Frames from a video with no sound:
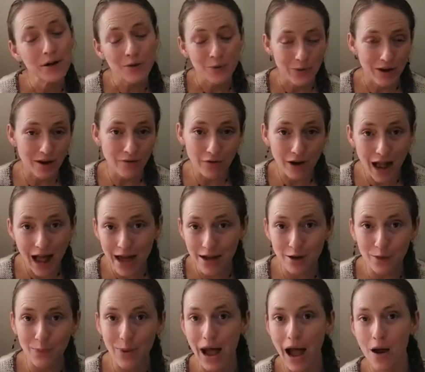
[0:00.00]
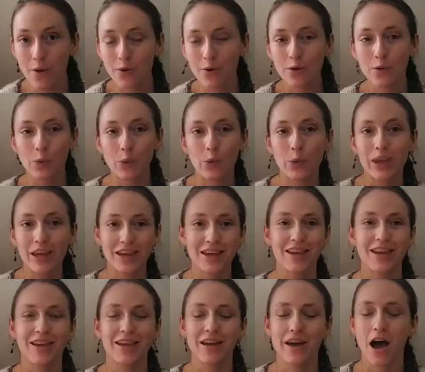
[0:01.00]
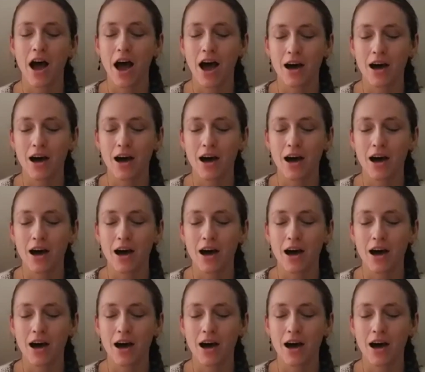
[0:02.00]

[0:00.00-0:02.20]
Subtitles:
Whatever higher power we